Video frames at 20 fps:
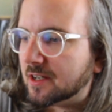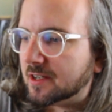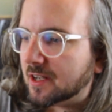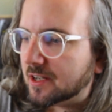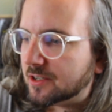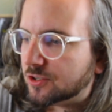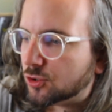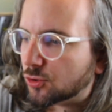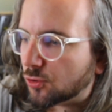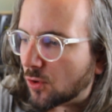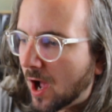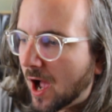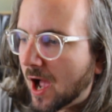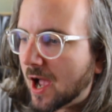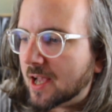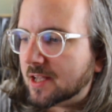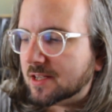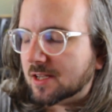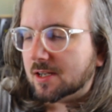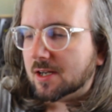and I
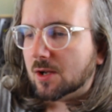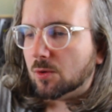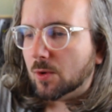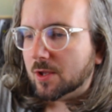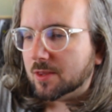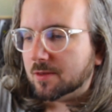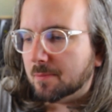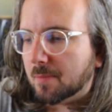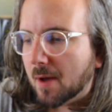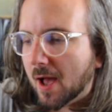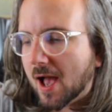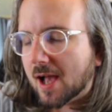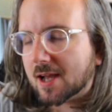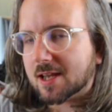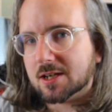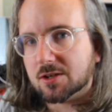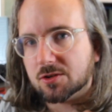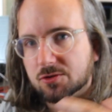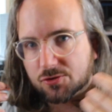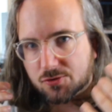tried and I went
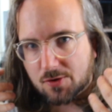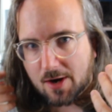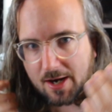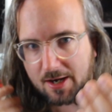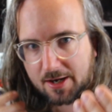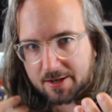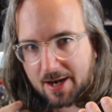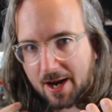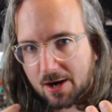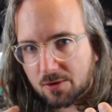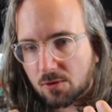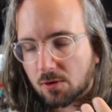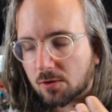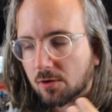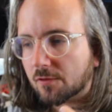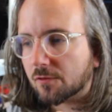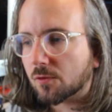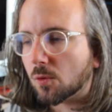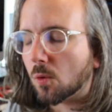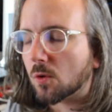back and then trial and
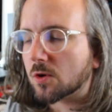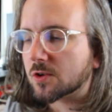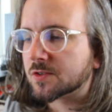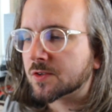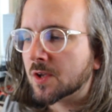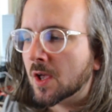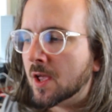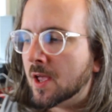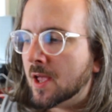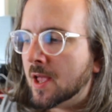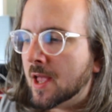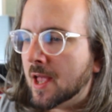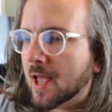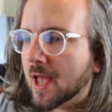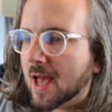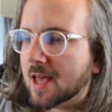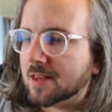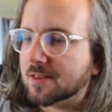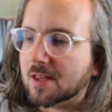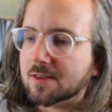error, of course.
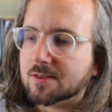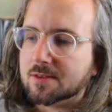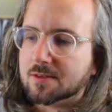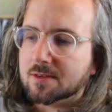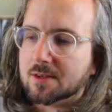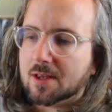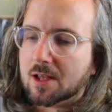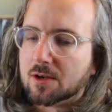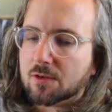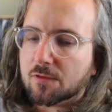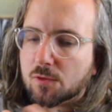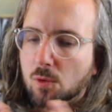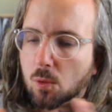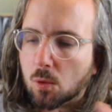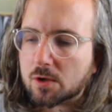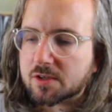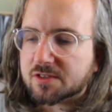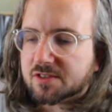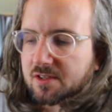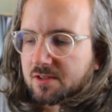And of
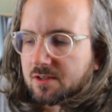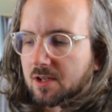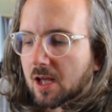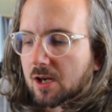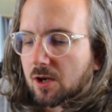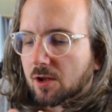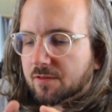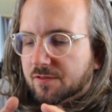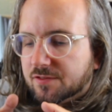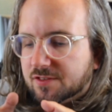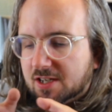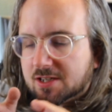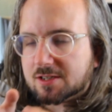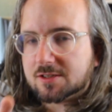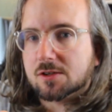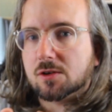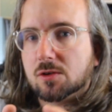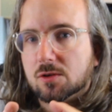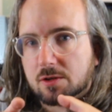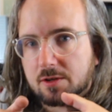course, a lot of
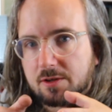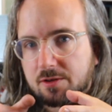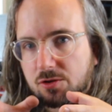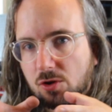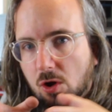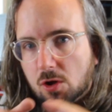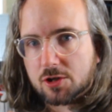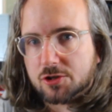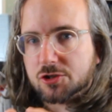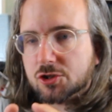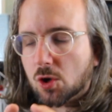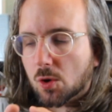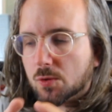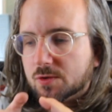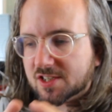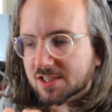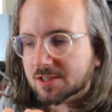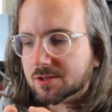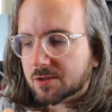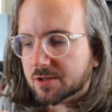technical knowledge
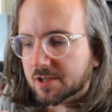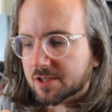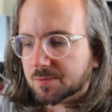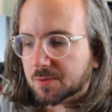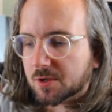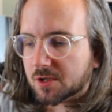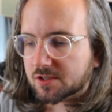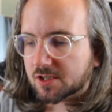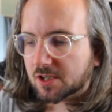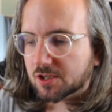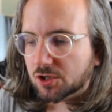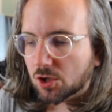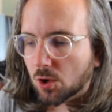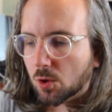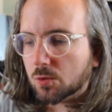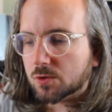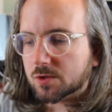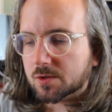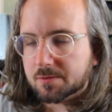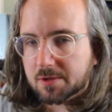goes into this because I
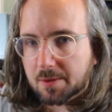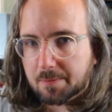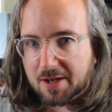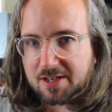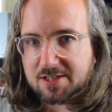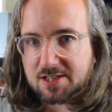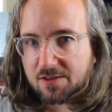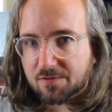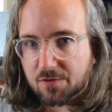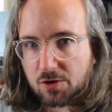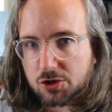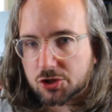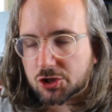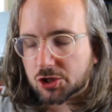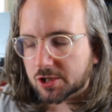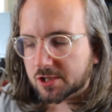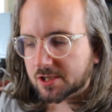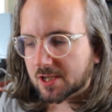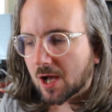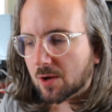know the basic
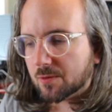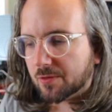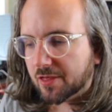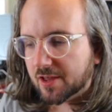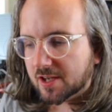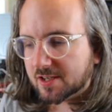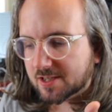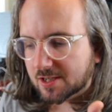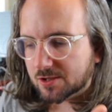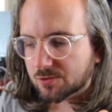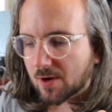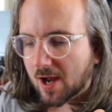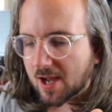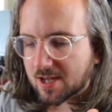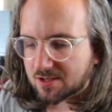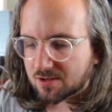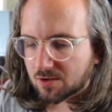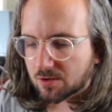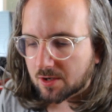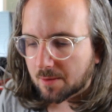function and how things
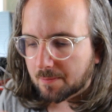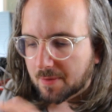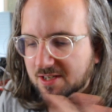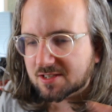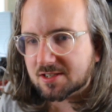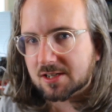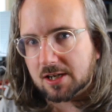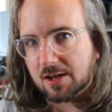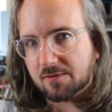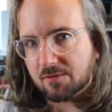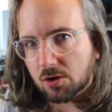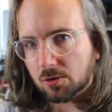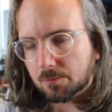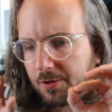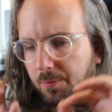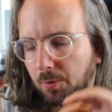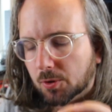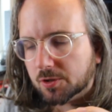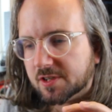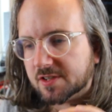interact on a basic level. But
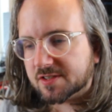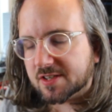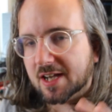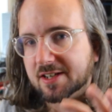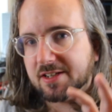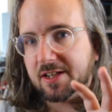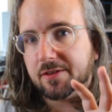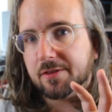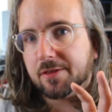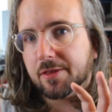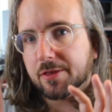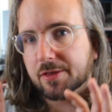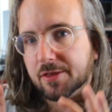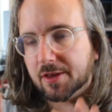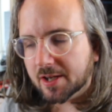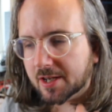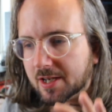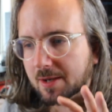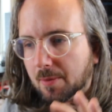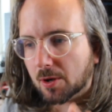the point is, I didn't
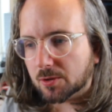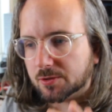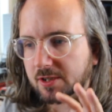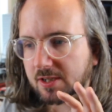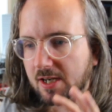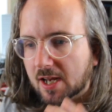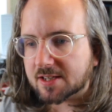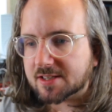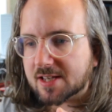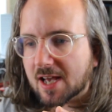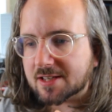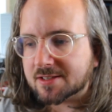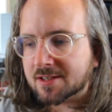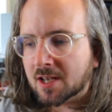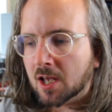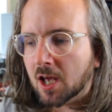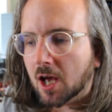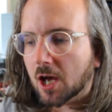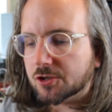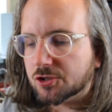think about it like that.
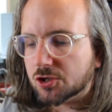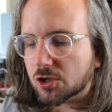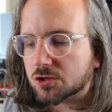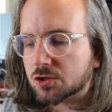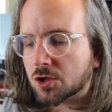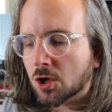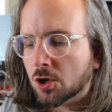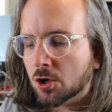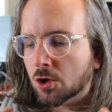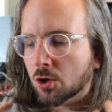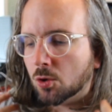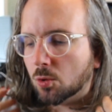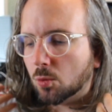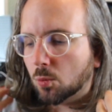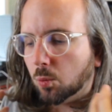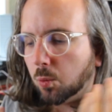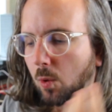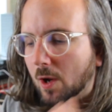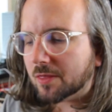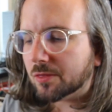I just
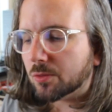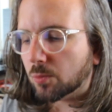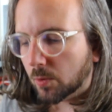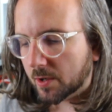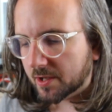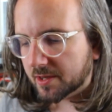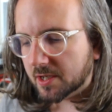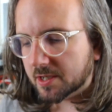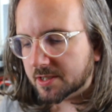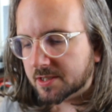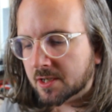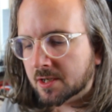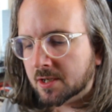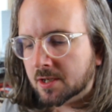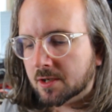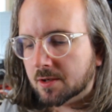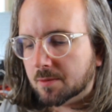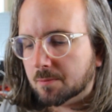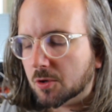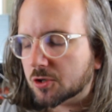went with it.
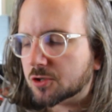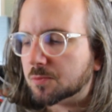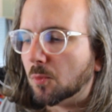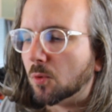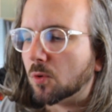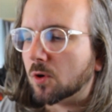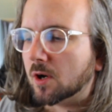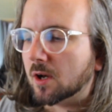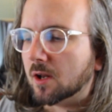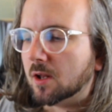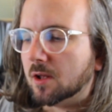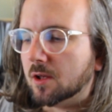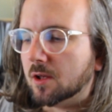Much more,